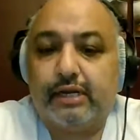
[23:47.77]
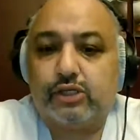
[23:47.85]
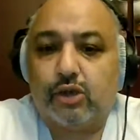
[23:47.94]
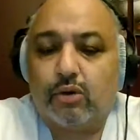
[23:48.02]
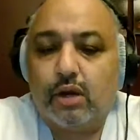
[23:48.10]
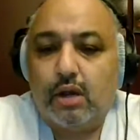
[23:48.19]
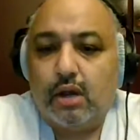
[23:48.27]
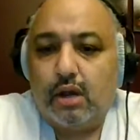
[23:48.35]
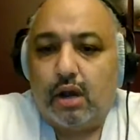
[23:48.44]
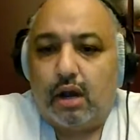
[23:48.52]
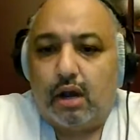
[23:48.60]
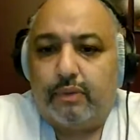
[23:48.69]
So
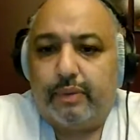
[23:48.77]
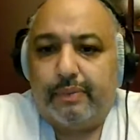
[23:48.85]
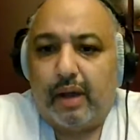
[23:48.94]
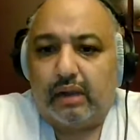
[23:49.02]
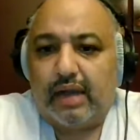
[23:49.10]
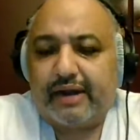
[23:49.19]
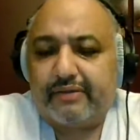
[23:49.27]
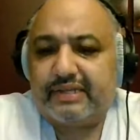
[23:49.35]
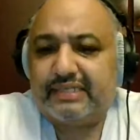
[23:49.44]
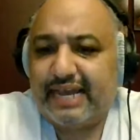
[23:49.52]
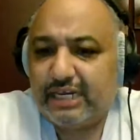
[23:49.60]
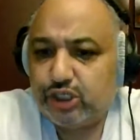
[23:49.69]
a lot of the
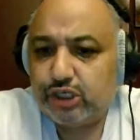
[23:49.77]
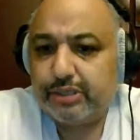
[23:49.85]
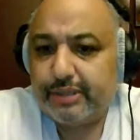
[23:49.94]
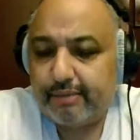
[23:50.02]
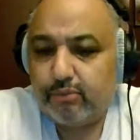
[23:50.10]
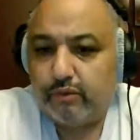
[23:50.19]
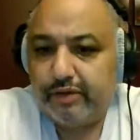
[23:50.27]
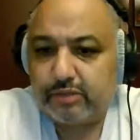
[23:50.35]
tension in that movie,